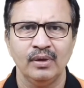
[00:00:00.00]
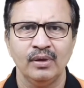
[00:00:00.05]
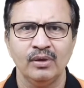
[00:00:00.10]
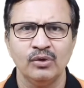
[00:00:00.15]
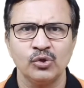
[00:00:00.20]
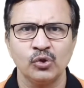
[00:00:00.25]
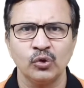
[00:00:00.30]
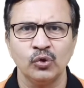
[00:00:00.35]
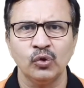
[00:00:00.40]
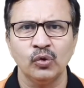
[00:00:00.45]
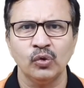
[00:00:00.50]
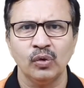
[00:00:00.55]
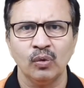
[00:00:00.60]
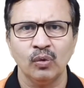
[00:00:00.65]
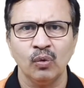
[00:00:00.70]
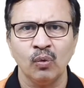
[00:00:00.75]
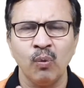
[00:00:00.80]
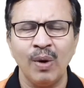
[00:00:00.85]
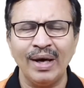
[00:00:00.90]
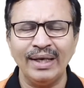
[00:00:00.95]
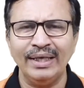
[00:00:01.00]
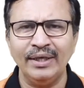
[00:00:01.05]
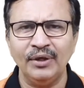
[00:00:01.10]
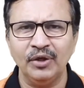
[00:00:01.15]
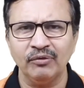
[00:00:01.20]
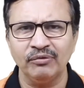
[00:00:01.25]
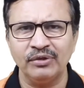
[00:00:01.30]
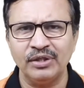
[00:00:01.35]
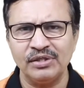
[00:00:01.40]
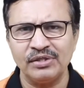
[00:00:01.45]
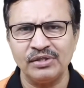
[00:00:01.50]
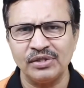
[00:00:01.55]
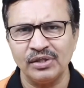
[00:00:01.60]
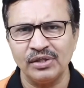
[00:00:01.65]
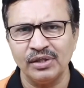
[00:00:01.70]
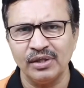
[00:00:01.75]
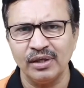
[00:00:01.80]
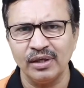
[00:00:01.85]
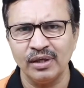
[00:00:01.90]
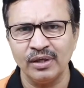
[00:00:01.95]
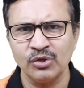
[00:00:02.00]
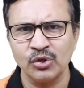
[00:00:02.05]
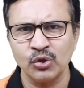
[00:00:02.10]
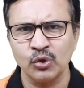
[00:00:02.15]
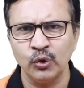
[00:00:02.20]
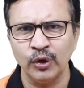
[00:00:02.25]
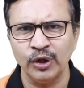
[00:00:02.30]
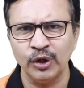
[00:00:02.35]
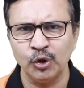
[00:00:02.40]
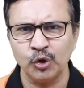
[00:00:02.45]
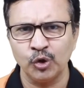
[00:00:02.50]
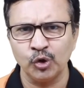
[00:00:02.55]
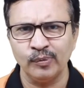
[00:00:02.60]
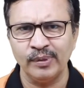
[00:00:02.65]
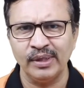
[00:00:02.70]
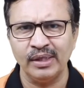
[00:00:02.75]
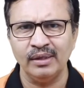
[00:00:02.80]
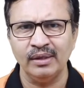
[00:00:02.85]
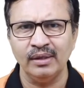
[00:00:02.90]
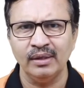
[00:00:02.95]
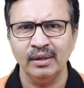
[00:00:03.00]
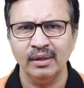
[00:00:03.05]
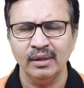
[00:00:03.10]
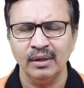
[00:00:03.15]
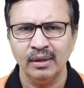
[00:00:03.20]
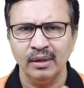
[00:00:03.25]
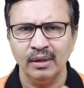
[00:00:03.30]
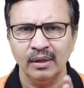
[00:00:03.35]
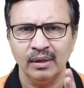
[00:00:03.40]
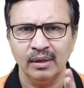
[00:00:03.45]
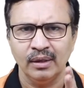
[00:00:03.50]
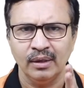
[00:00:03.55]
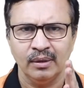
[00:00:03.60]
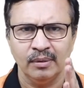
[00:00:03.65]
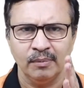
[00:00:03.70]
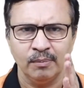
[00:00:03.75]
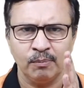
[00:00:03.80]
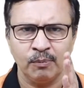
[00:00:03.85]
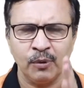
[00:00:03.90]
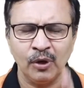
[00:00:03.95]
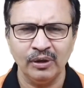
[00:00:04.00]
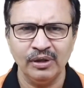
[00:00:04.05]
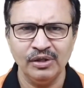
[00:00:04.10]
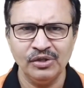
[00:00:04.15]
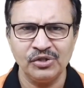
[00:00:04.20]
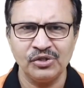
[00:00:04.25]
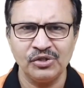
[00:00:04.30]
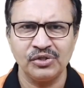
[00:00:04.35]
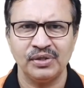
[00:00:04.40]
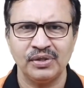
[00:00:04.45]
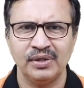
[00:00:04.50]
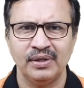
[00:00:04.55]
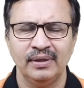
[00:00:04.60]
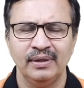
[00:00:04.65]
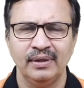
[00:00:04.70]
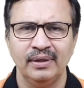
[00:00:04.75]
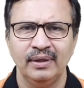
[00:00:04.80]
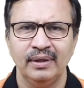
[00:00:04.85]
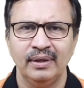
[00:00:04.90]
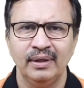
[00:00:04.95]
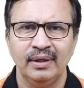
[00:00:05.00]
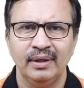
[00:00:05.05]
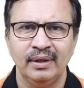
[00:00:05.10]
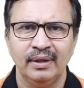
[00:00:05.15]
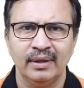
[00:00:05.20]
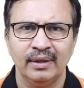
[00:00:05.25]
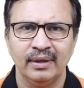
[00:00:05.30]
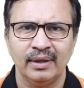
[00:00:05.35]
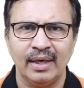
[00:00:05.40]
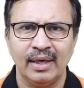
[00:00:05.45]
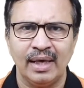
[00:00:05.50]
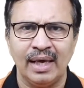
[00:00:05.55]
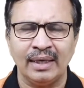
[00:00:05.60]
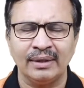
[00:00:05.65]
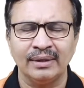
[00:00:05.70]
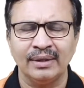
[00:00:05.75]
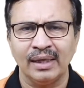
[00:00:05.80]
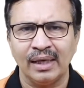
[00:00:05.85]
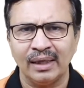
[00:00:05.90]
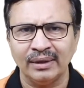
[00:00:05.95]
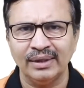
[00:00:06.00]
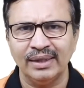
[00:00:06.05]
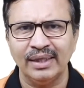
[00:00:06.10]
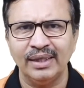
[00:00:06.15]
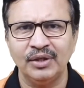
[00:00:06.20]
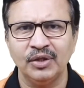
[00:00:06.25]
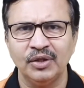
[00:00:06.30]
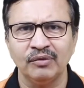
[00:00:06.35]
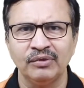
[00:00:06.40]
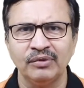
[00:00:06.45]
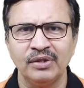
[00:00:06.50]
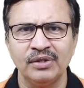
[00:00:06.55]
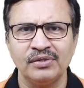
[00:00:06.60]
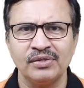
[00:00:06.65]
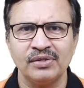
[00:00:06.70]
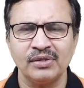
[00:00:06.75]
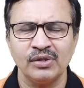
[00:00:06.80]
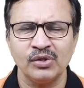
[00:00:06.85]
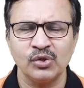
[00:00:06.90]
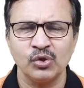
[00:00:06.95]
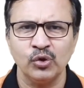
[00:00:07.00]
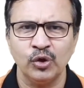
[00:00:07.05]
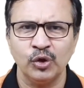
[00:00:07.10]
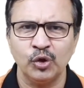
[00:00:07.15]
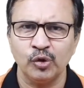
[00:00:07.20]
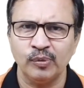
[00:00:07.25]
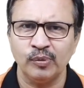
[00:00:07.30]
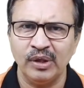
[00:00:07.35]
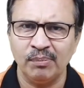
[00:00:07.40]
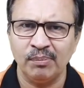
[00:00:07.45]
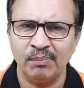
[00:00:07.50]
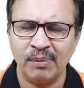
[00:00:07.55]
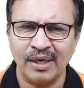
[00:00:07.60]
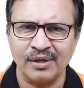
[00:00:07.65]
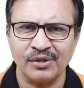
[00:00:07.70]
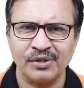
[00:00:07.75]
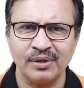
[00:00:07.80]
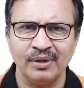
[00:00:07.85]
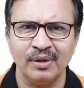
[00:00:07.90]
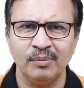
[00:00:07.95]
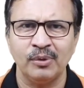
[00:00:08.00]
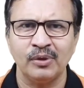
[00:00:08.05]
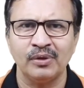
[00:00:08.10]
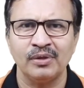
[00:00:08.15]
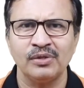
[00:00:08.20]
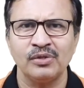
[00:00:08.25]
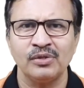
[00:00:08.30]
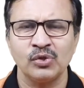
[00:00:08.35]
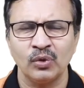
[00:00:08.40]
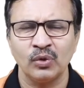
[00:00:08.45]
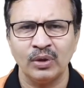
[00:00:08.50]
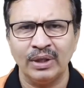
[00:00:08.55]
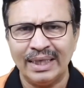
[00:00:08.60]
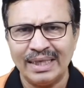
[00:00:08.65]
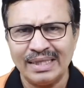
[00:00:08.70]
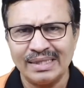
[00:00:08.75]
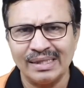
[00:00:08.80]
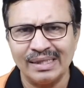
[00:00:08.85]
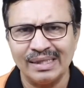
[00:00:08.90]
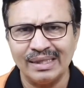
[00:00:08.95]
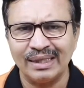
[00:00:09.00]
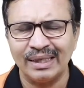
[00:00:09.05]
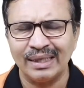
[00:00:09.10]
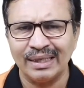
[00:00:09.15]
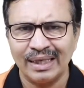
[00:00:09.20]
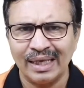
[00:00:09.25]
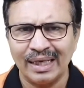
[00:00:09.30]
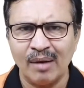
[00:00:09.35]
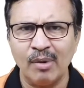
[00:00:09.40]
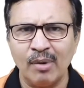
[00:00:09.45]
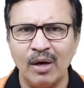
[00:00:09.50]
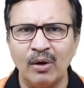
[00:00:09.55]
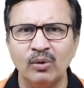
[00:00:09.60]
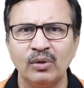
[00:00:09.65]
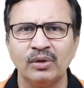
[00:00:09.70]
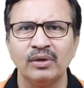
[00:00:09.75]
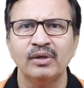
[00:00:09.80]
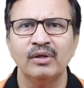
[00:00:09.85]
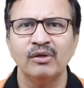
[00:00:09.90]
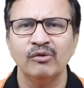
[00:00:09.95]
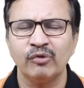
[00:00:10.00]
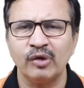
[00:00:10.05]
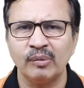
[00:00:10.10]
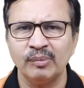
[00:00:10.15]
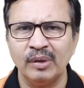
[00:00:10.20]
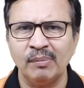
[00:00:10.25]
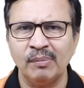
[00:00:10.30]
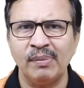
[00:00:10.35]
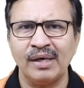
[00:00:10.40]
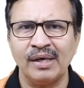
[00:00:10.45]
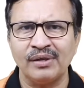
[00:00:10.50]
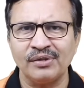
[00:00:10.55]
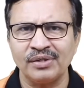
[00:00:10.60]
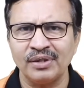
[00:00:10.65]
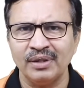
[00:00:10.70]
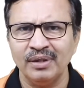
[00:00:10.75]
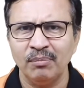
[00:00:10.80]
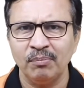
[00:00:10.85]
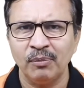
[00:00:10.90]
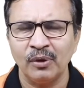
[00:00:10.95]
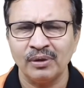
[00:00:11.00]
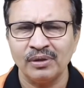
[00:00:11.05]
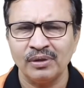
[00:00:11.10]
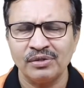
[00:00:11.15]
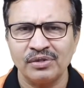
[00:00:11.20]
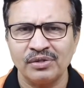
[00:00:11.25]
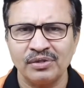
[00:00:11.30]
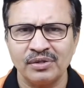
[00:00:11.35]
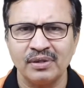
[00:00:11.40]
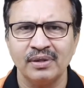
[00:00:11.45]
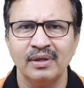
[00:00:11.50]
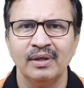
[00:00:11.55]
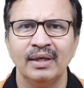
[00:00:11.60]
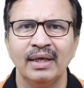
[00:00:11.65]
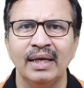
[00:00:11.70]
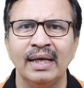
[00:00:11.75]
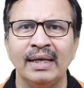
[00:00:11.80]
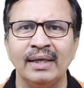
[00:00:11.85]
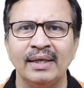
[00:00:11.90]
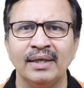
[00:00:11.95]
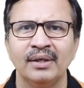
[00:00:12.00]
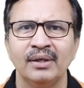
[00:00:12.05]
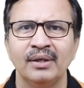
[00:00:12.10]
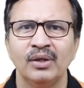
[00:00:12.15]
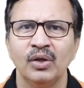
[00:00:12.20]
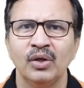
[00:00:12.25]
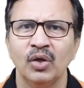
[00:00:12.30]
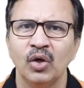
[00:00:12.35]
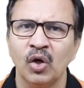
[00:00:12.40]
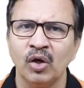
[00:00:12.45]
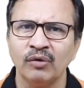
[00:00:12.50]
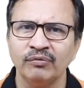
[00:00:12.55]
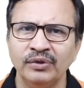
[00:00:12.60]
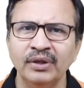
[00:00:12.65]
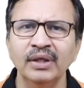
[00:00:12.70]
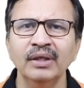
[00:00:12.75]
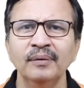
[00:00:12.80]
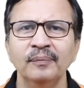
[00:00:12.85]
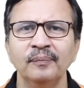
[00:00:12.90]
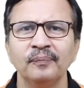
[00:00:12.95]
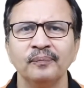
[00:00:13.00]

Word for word: So one end of this is going to be polished and the other end of this is going to be partially polished. So laser can come out from the partially polished end of the